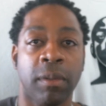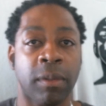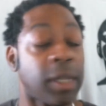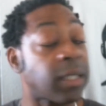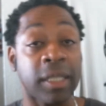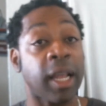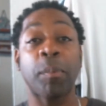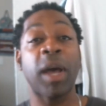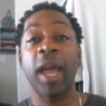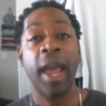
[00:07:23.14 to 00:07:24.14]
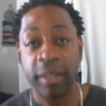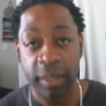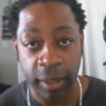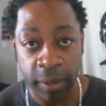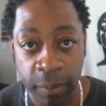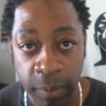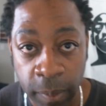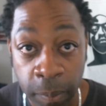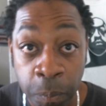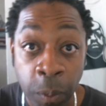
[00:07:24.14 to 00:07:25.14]
That's not by accident.
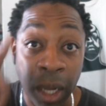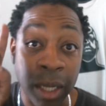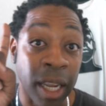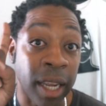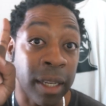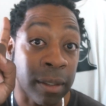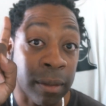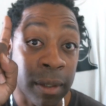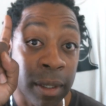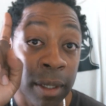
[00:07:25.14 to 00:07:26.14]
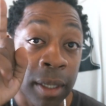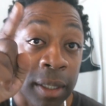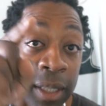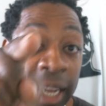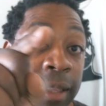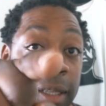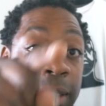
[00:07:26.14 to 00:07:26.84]
Again, take this